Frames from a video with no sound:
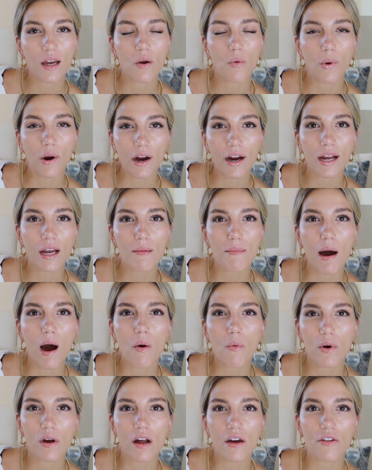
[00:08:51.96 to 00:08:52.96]
worrying
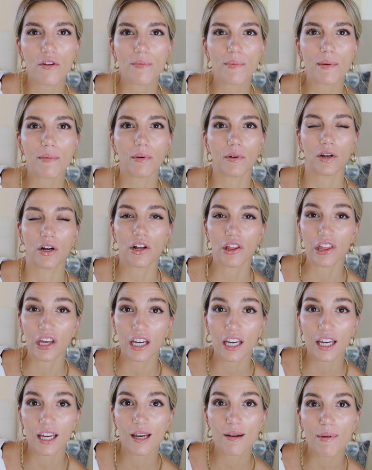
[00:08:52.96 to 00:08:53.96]
about what other people are
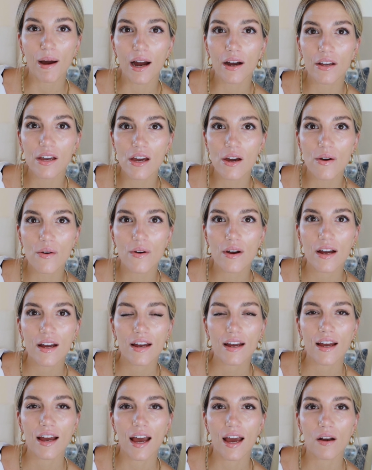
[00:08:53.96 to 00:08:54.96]
thinking about you
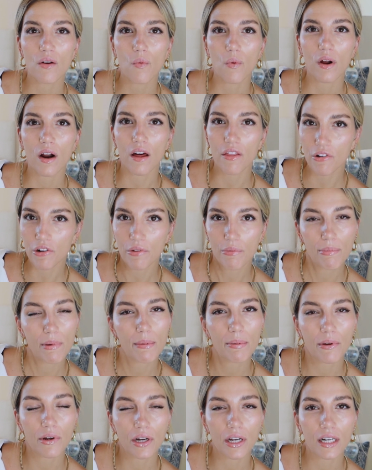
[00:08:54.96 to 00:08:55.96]
and what other
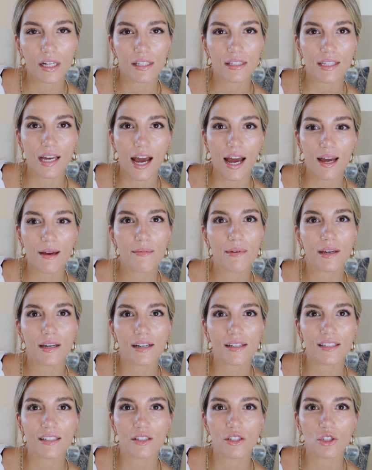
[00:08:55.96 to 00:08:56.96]
people are gonna say,
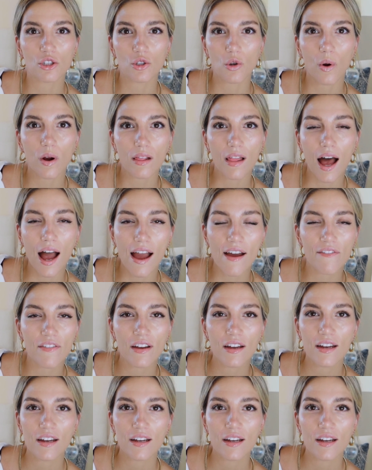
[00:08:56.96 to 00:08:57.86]
because it's your life.